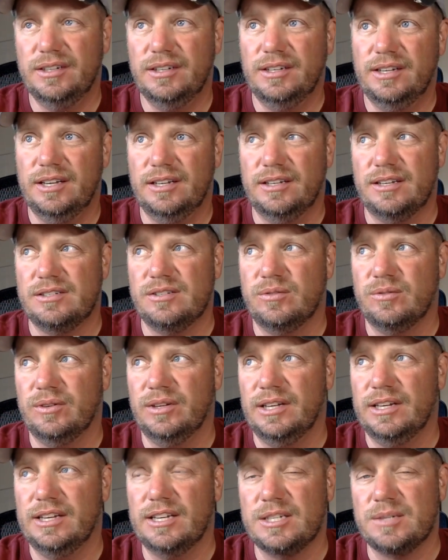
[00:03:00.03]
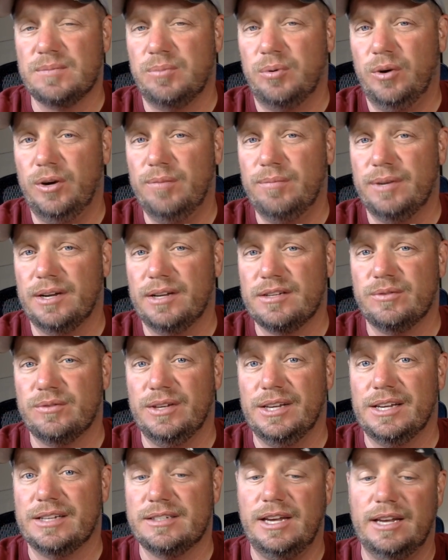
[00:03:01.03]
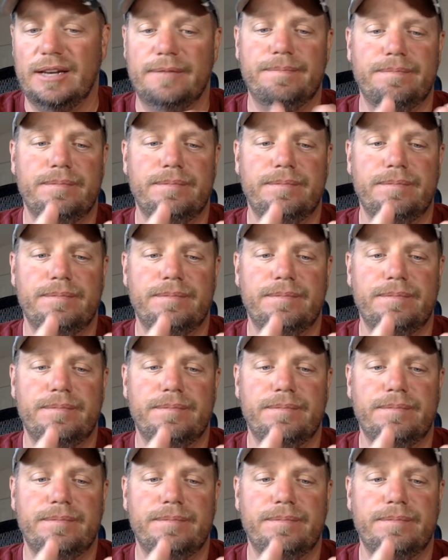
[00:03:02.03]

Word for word: It doesn't really disappoint, but it doesn't really excite.